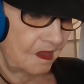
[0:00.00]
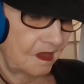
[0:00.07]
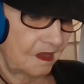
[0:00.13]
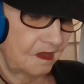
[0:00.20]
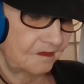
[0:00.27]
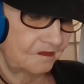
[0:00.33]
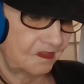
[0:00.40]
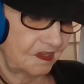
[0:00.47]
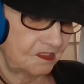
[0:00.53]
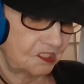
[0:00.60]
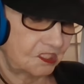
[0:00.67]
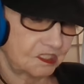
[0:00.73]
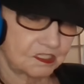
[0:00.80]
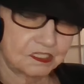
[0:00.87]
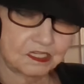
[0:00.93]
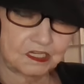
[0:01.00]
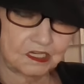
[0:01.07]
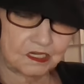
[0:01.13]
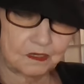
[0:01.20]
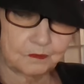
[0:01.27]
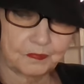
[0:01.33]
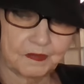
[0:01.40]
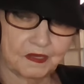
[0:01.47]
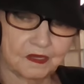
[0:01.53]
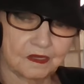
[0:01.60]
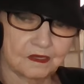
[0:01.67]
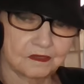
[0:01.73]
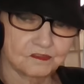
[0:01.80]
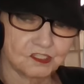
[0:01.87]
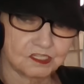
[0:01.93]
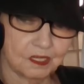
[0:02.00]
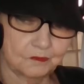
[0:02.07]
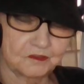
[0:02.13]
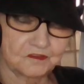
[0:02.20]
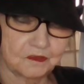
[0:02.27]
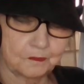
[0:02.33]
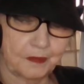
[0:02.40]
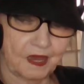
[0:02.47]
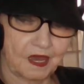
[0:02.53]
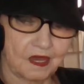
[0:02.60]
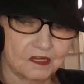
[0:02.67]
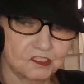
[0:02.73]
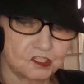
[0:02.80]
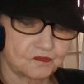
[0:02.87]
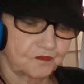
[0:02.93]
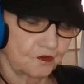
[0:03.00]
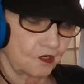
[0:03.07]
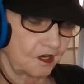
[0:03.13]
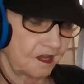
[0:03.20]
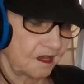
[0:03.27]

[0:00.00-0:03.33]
Uh, they did keep uh, some of the bags for